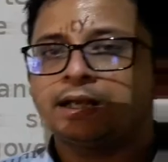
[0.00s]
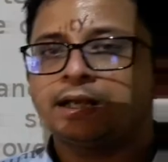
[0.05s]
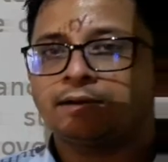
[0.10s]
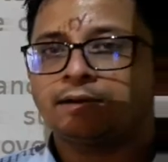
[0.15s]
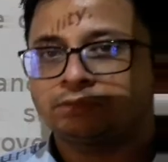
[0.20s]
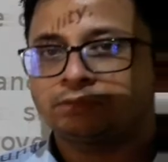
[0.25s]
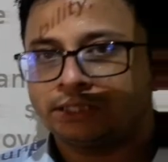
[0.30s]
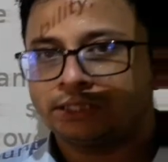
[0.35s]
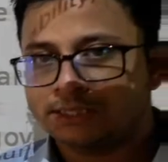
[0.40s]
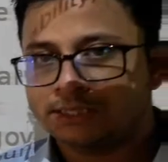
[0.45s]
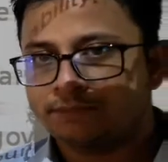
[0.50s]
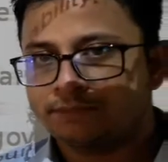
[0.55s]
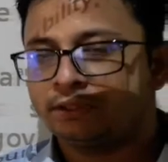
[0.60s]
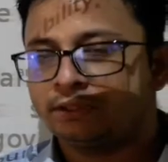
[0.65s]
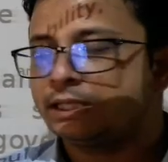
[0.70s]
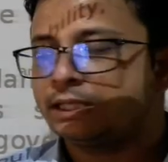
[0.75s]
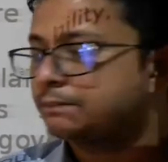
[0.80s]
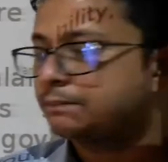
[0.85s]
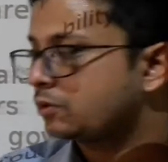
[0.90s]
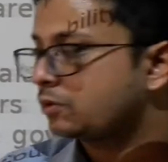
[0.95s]
after receiving
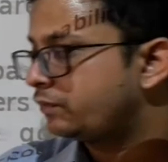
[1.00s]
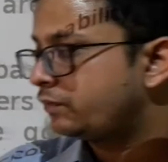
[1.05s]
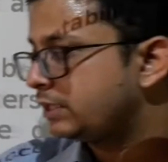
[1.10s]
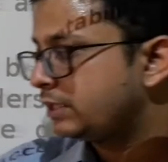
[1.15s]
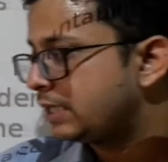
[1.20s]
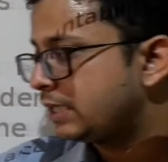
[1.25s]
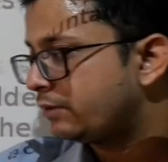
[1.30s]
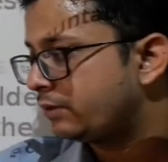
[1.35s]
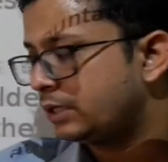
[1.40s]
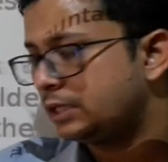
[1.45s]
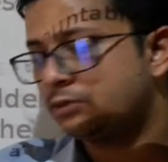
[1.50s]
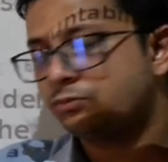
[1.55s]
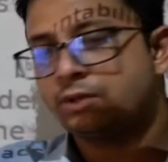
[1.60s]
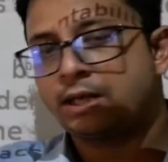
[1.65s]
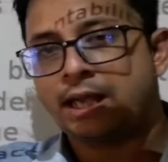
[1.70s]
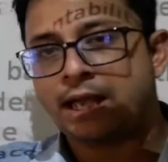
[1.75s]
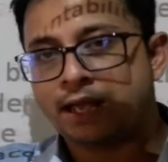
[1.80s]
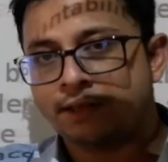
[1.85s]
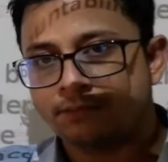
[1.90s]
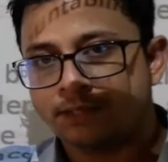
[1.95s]
the profit, it will
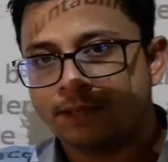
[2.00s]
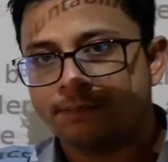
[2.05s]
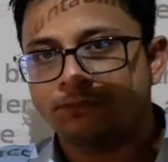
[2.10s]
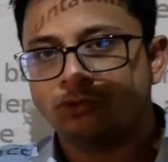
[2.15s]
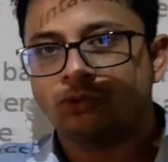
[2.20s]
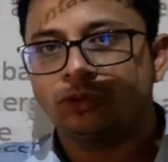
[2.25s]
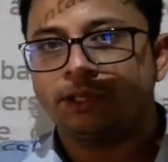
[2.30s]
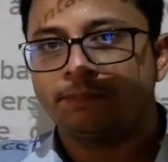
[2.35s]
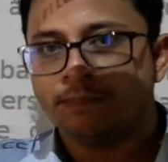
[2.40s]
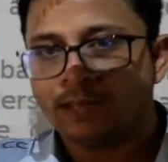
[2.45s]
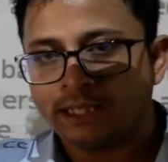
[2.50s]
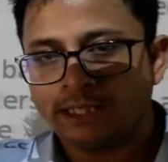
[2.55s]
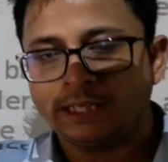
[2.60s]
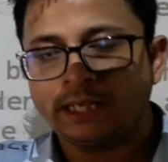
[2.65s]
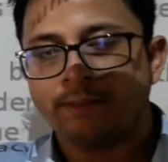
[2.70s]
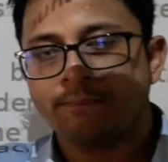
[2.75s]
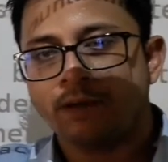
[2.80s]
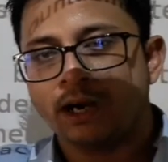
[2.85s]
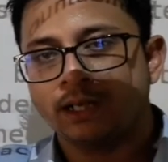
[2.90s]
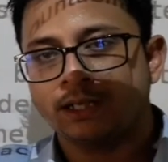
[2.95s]
help them to remain in
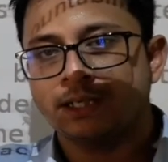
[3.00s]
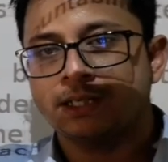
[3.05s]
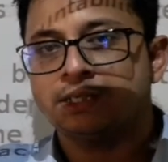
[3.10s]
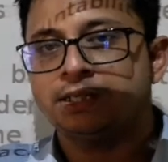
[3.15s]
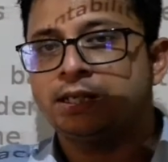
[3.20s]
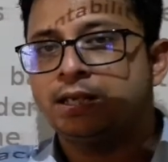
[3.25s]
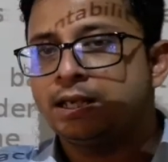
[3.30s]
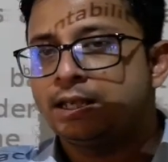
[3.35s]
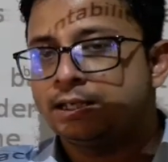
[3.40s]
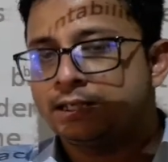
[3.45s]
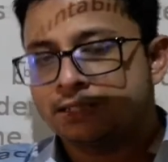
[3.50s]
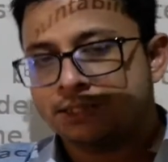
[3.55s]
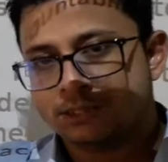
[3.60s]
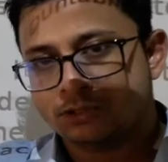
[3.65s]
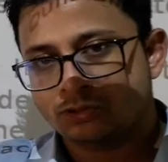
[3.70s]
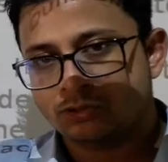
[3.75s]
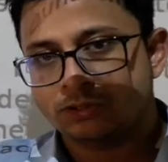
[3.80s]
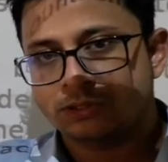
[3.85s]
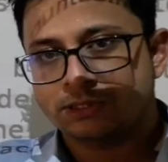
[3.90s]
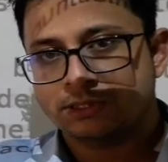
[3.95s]
the market, that is
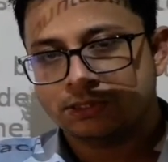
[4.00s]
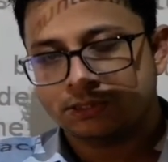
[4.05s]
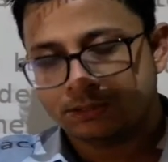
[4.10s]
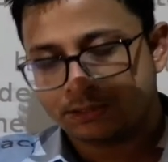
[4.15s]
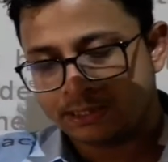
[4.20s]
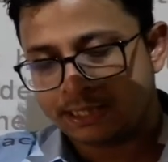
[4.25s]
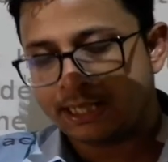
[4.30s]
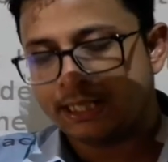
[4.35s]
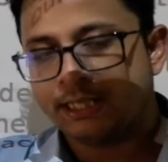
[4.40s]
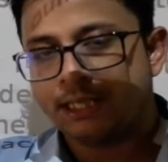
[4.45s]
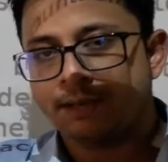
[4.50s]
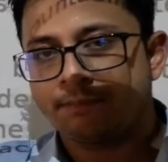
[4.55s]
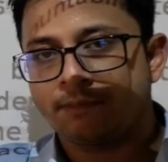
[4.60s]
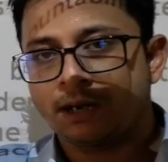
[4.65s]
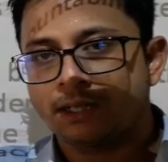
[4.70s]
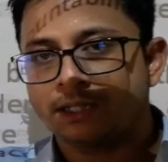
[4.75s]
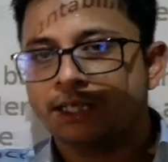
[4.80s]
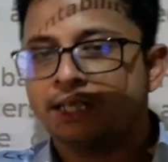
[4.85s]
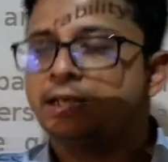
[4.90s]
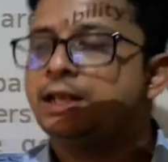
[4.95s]
to stay in the
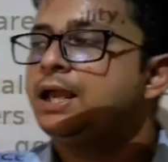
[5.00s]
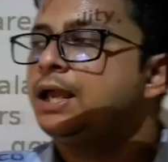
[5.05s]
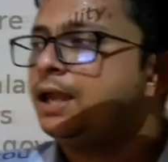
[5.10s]
market,